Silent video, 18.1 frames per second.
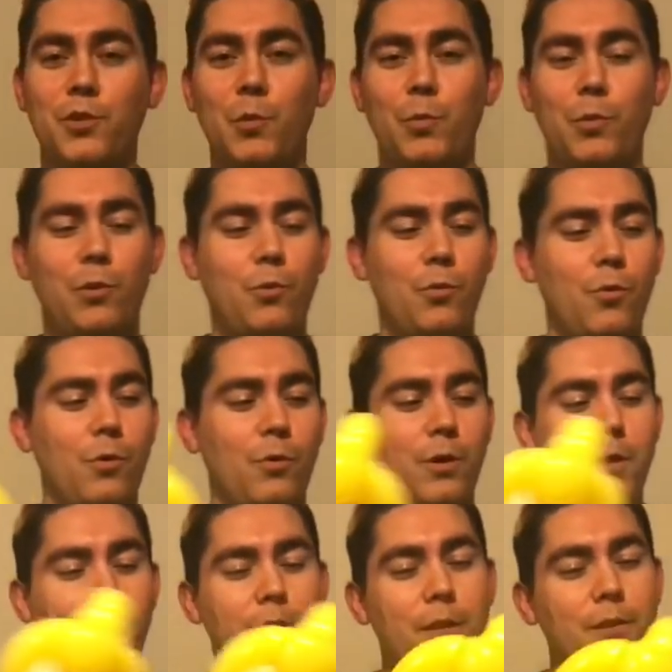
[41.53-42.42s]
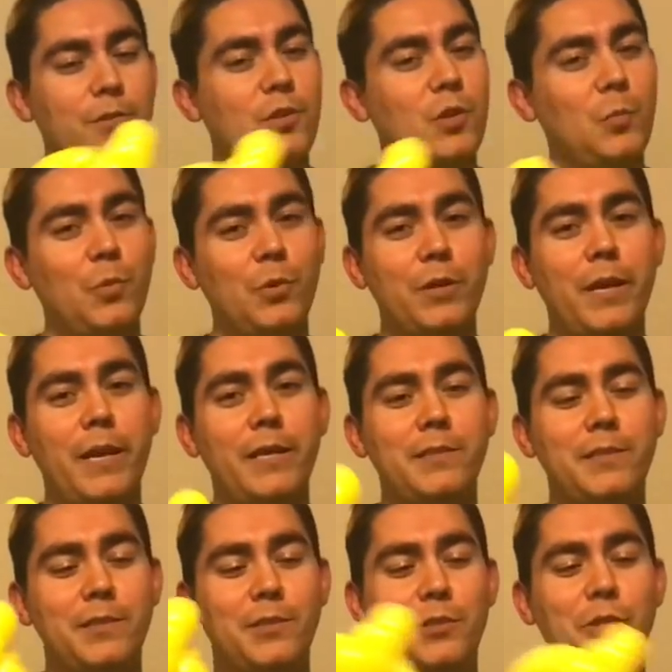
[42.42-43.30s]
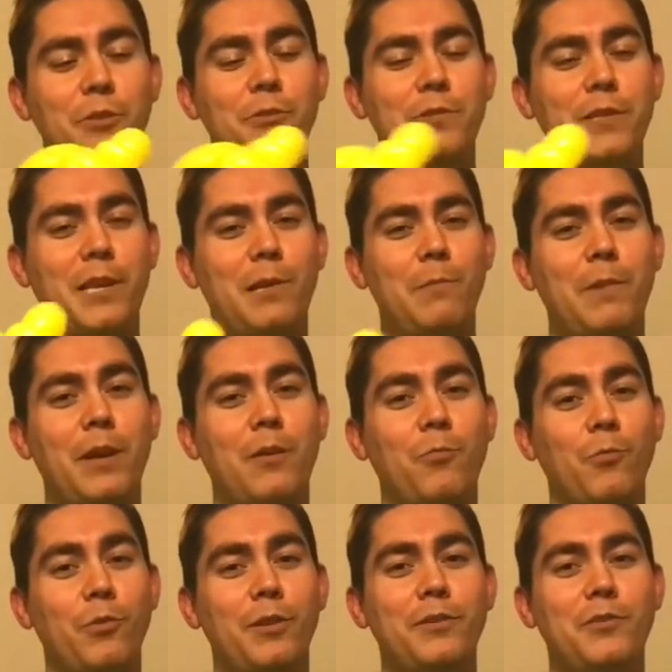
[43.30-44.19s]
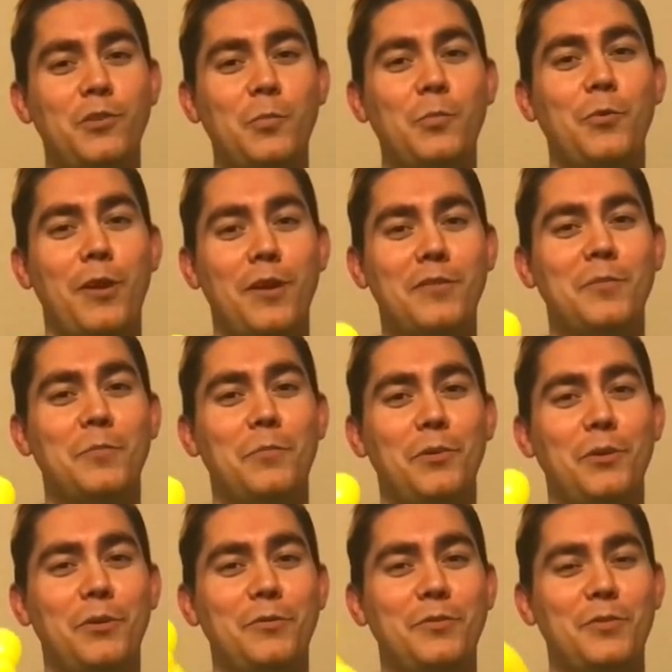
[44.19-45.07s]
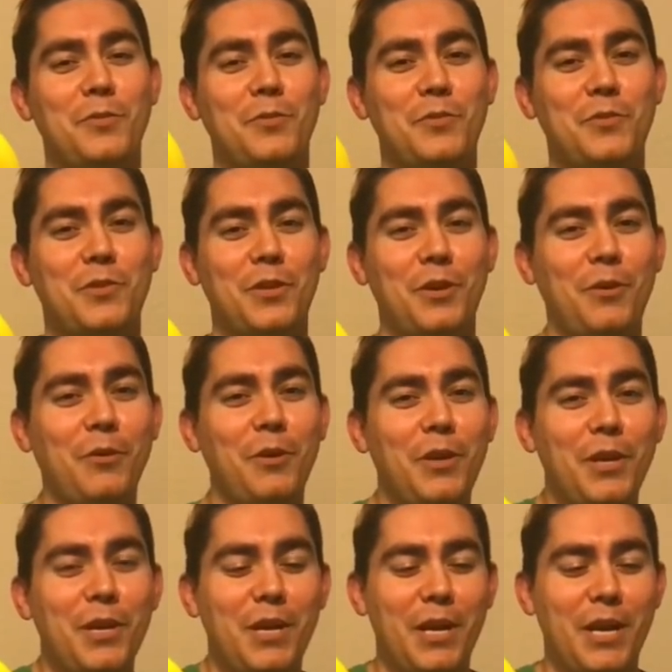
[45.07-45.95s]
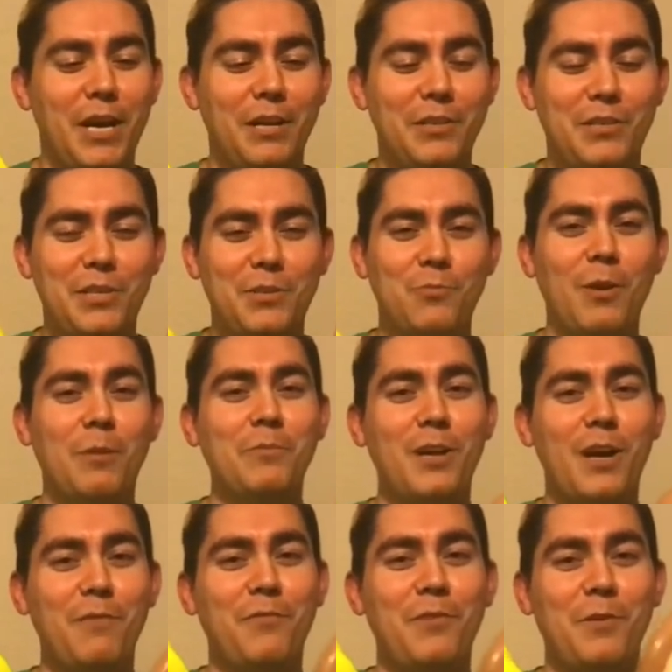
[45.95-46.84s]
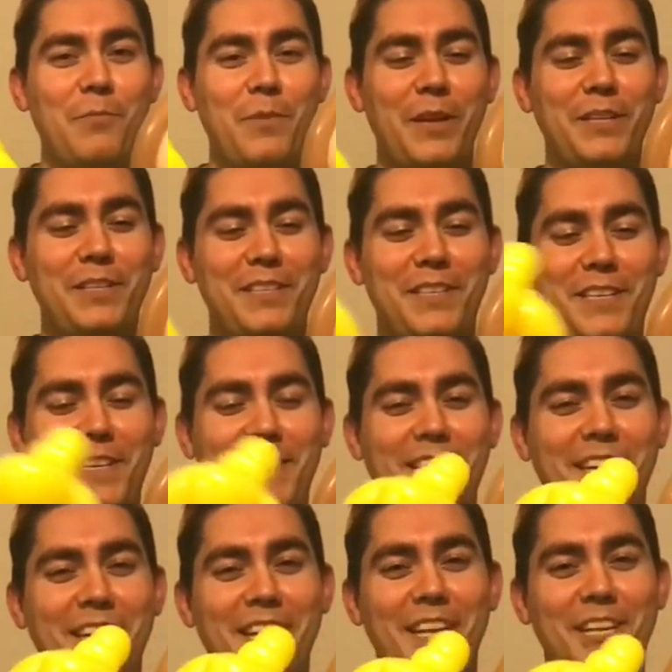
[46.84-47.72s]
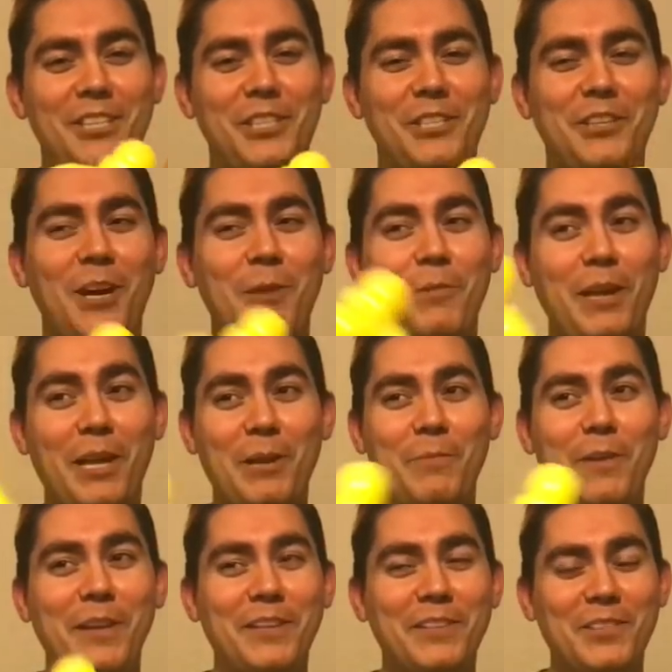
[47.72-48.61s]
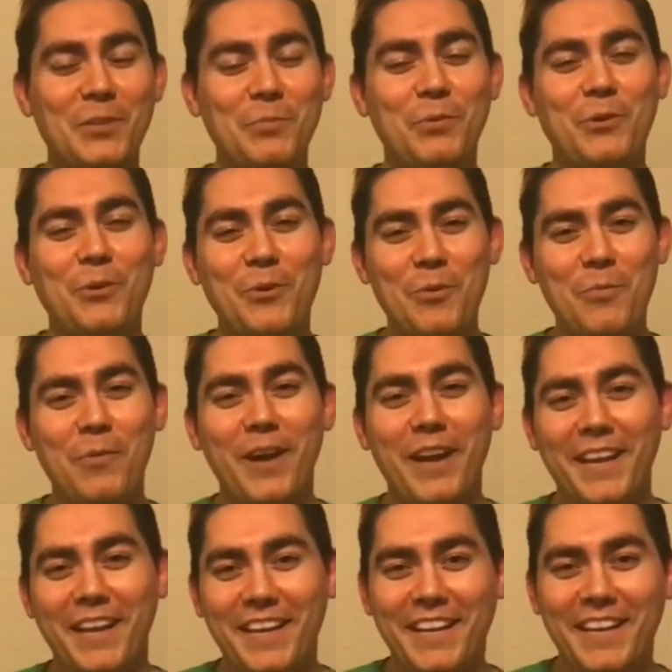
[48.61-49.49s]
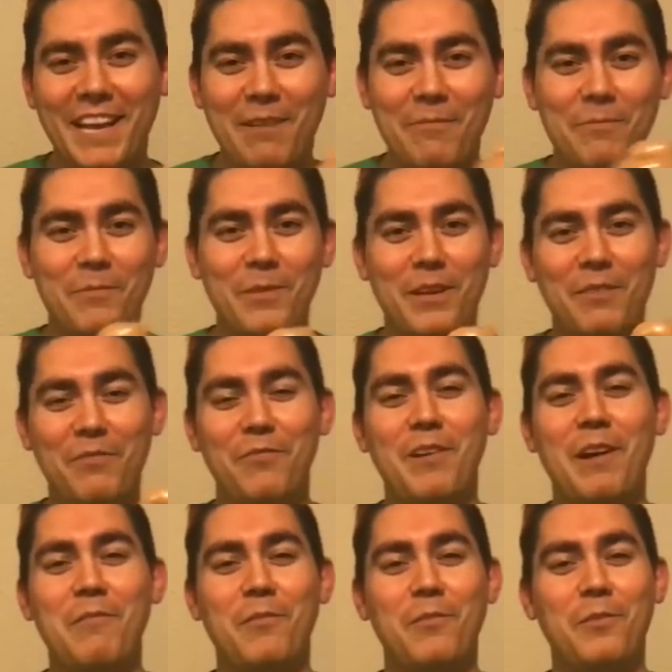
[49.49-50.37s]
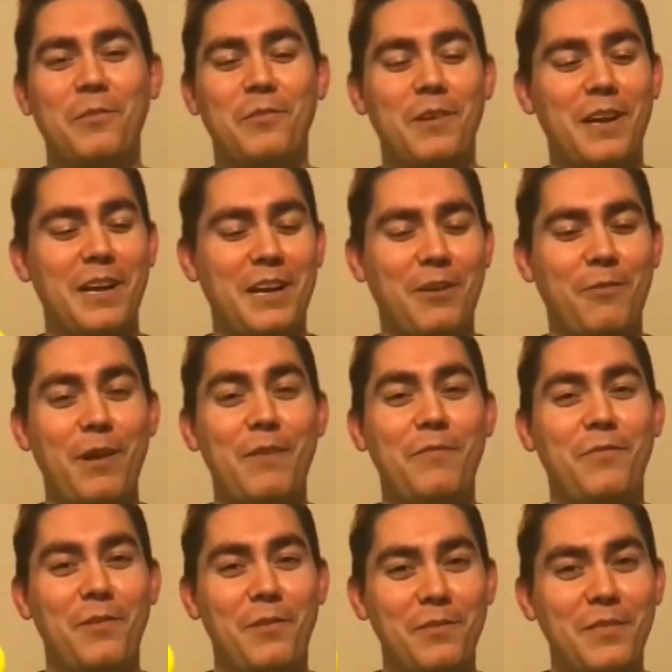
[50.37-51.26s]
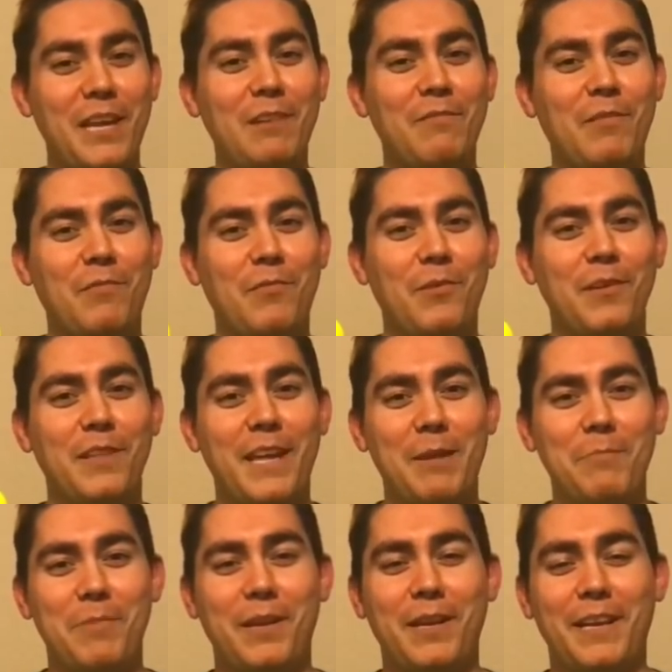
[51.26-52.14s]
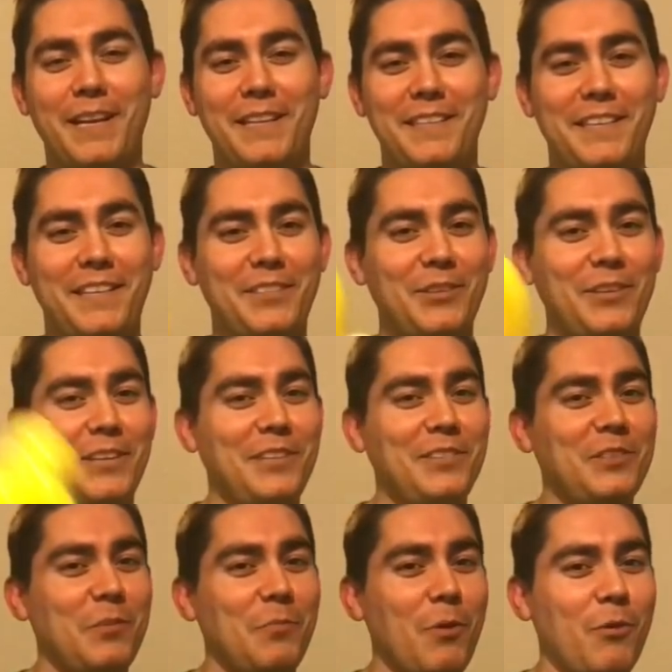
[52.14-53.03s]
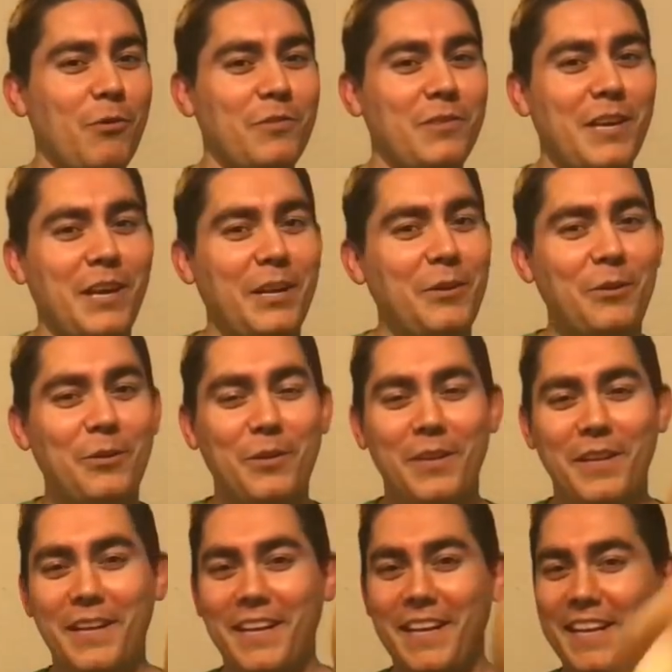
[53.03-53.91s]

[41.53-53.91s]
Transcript: Super cool, super nice, and she knows how to make really super awesome balloons. And so uh, she's rubbed off on me. She she taught me how to make a super cool bike, and I'm uh, forever uh, grateful and thankful for that because you can turn into a motorcycle.